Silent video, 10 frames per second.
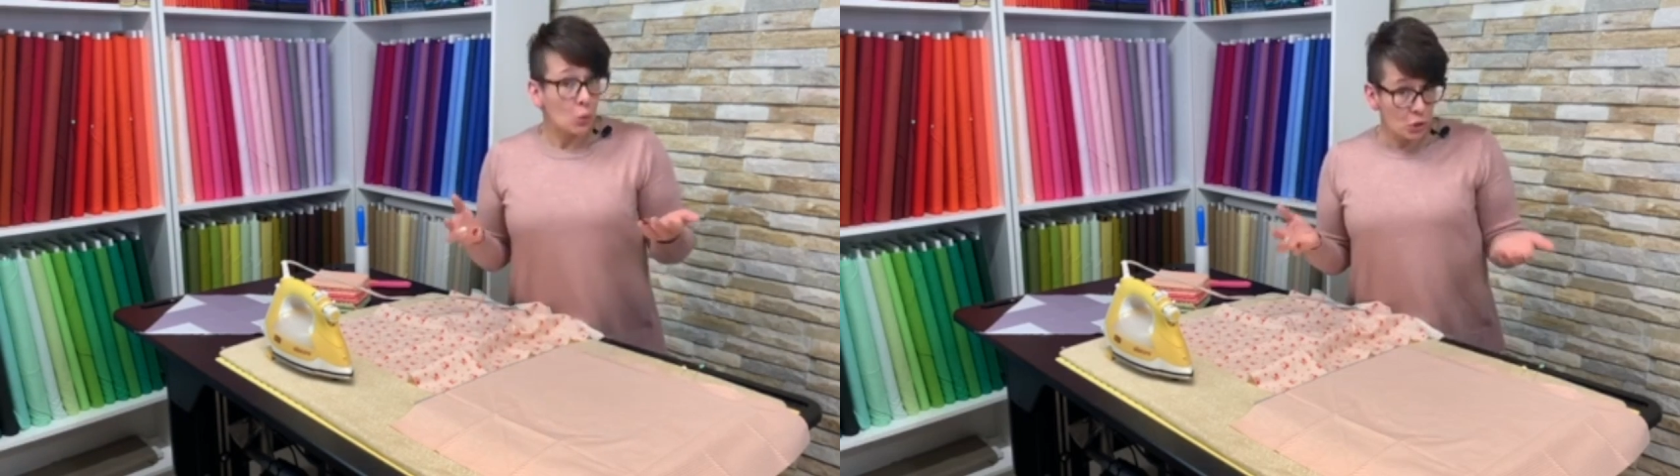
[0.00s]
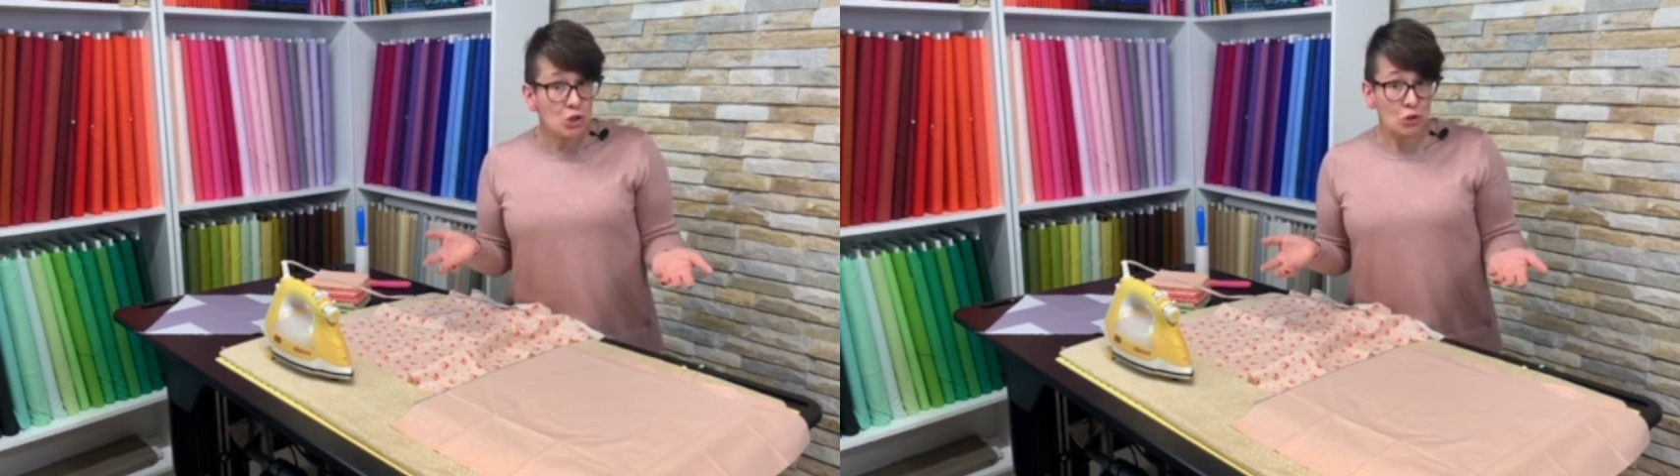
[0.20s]

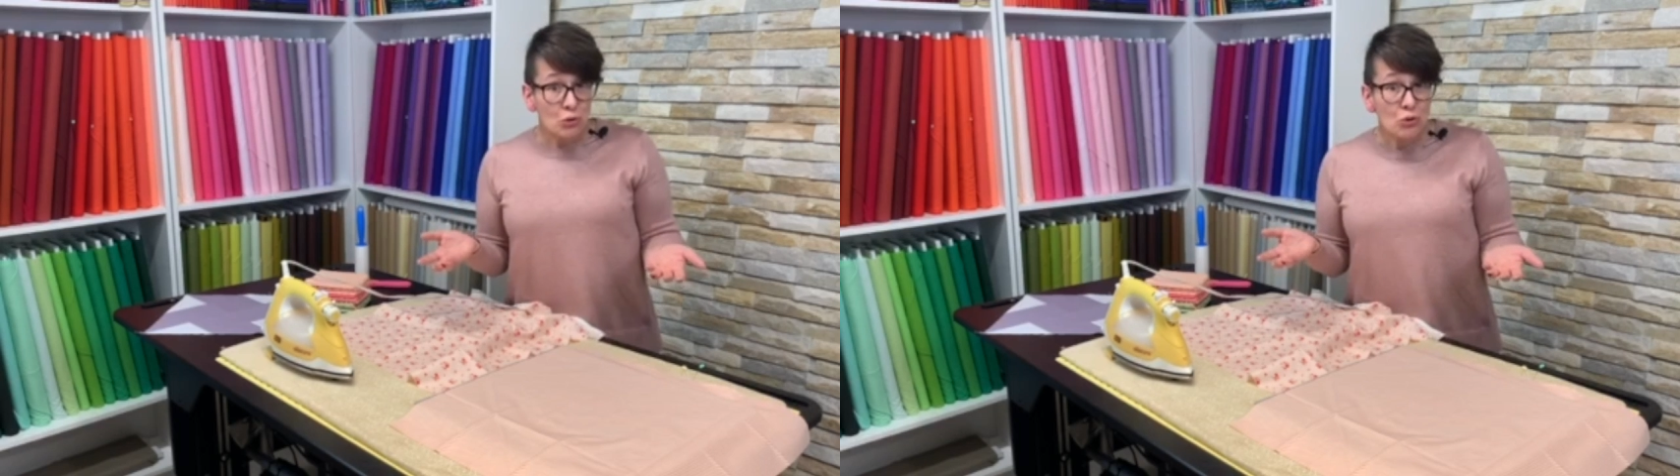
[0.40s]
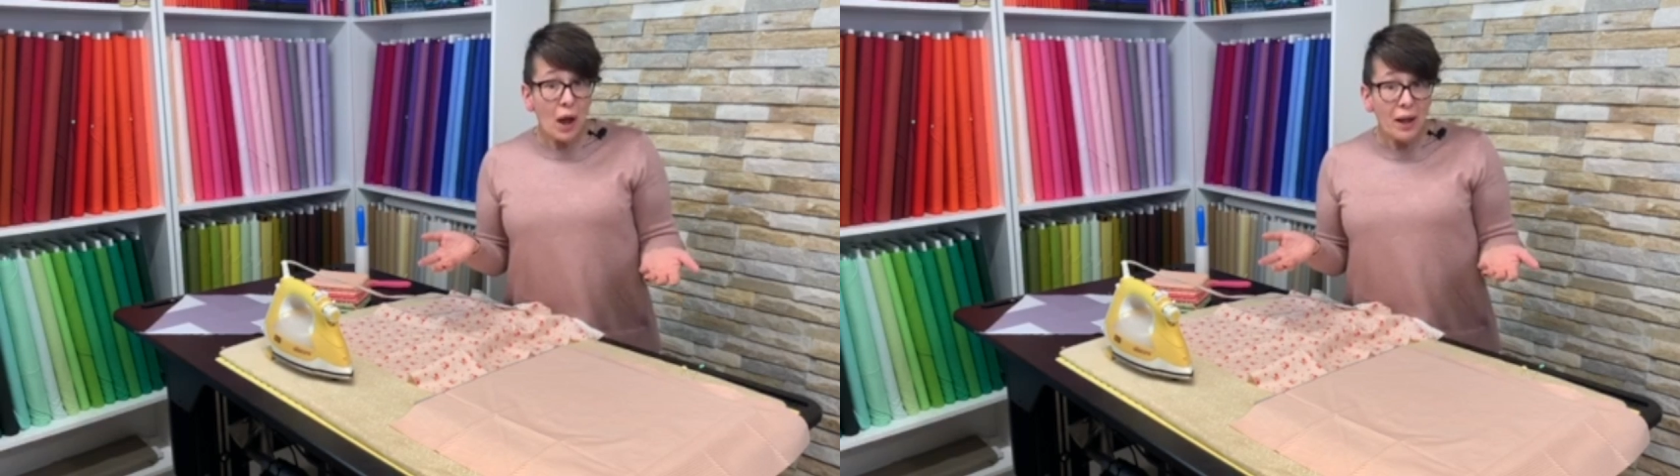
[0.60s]
would you
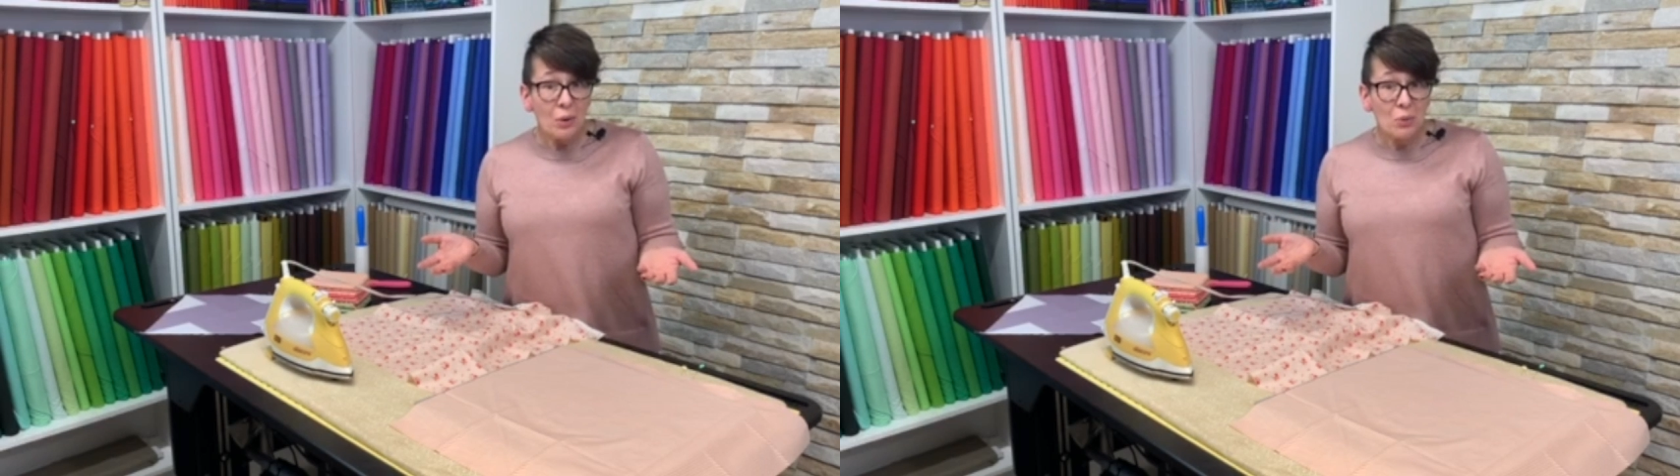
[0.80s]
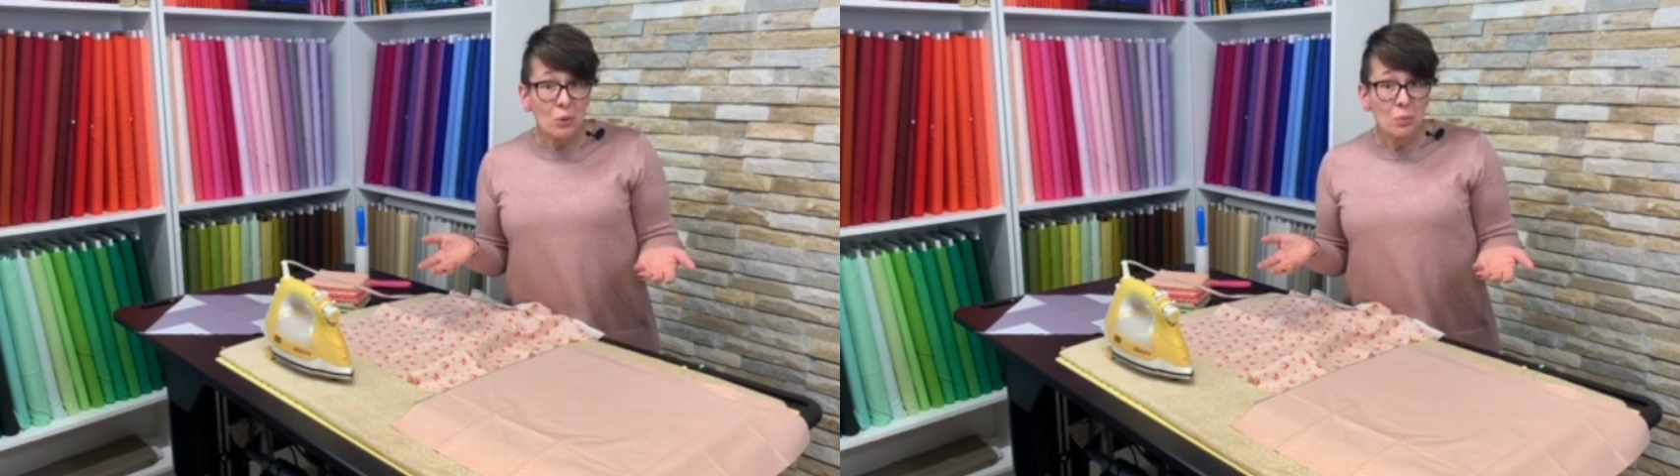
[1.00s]
try
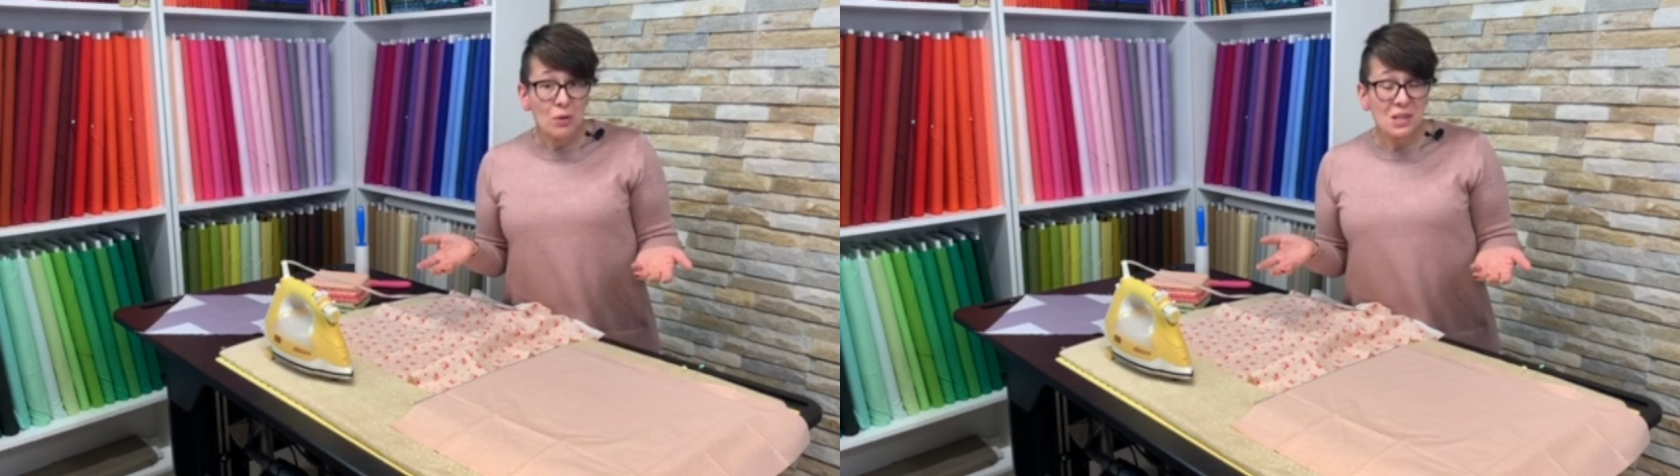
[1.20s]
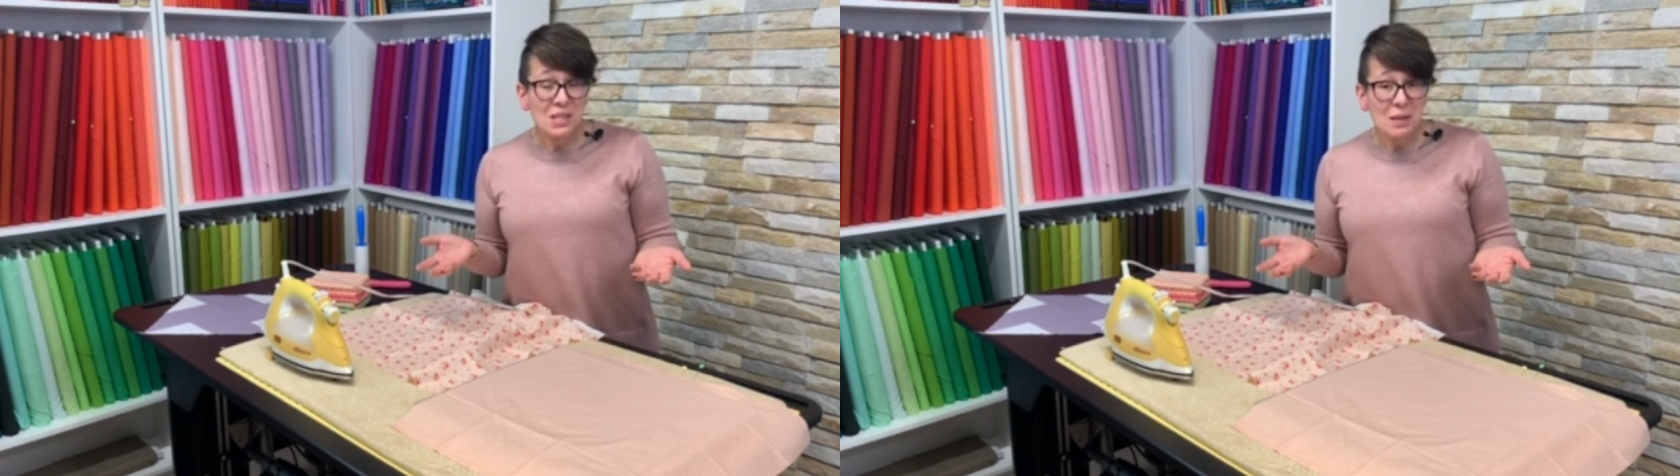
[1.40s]
out a wool
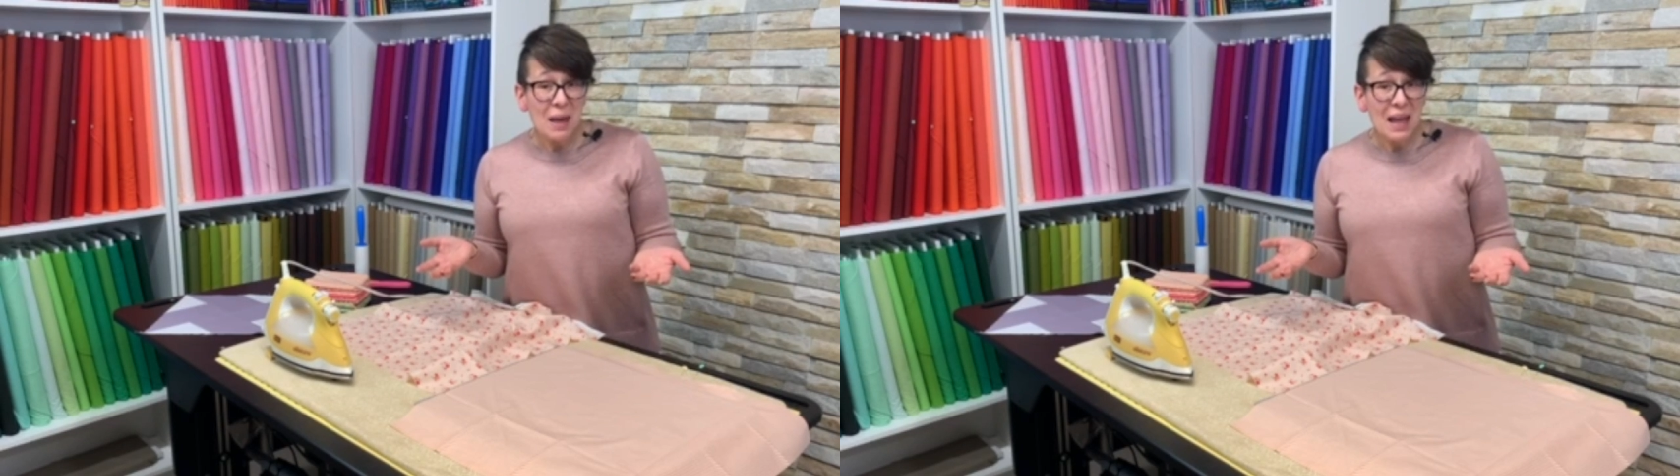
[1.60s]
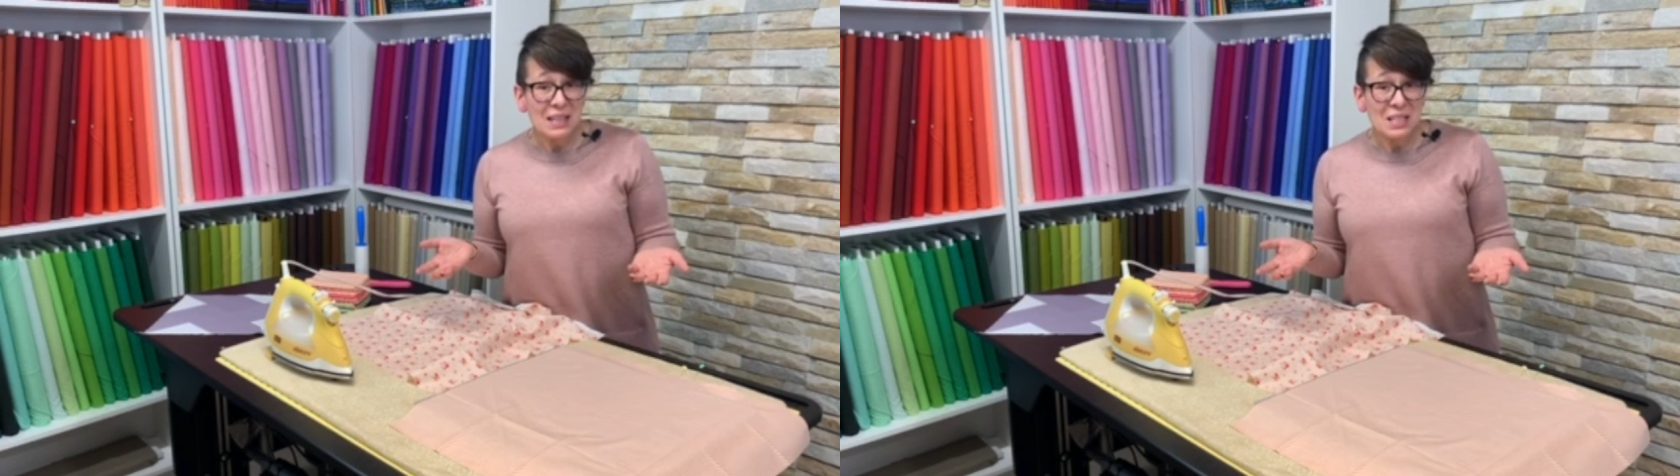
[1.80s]
pressing
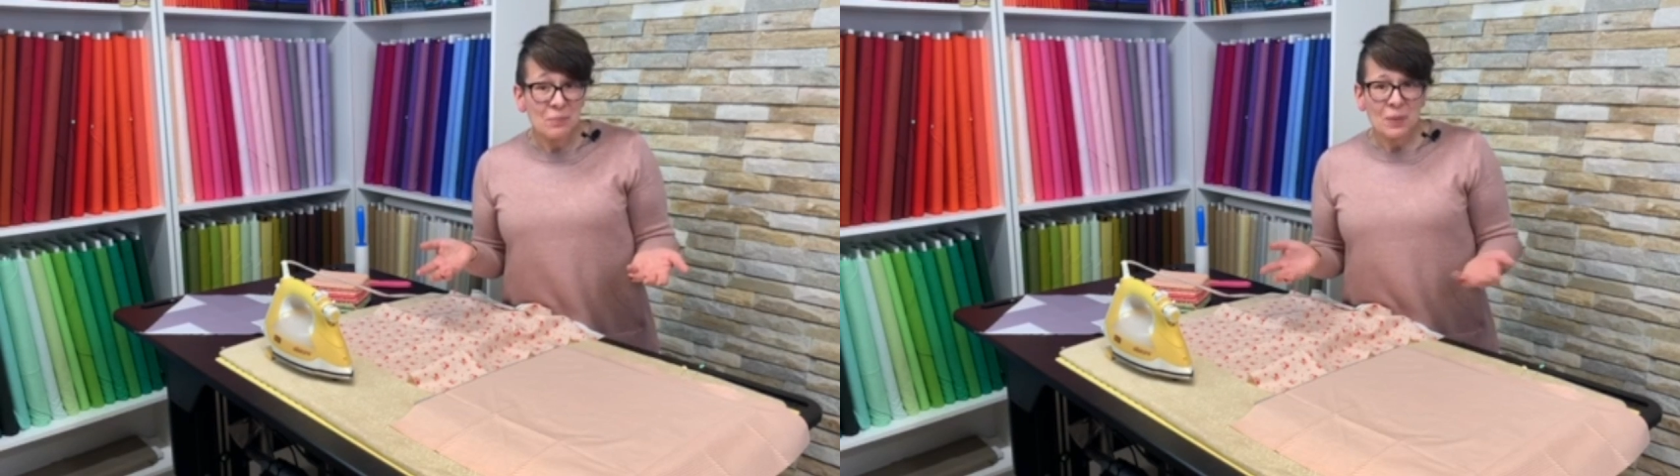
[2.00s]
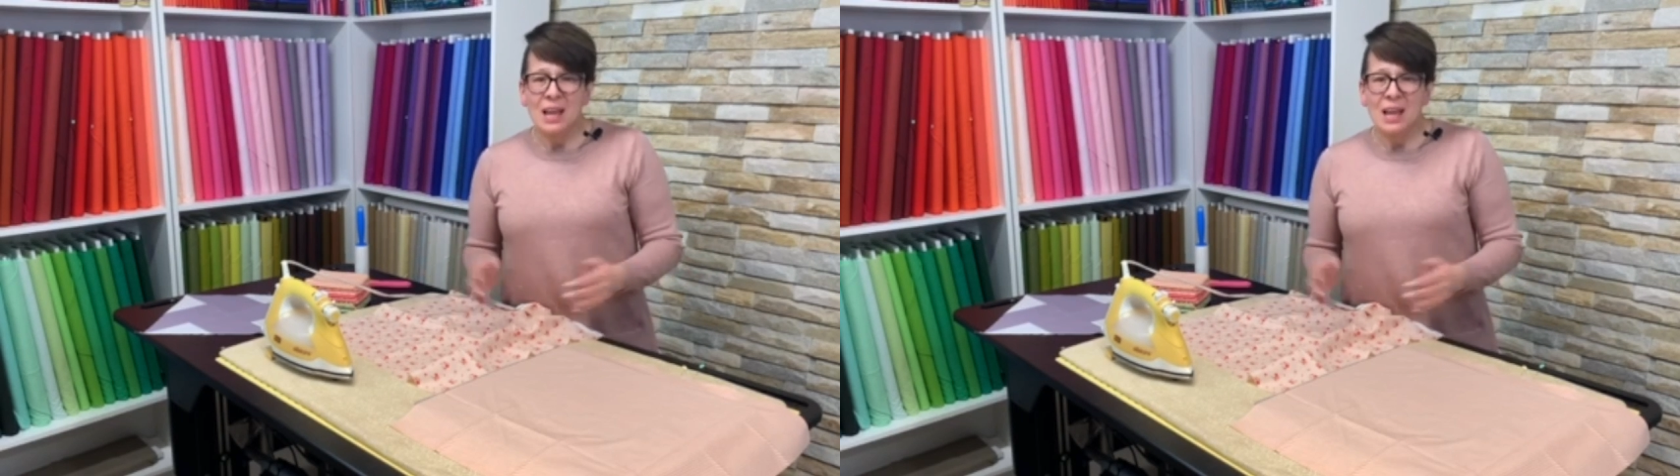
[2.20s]
mat?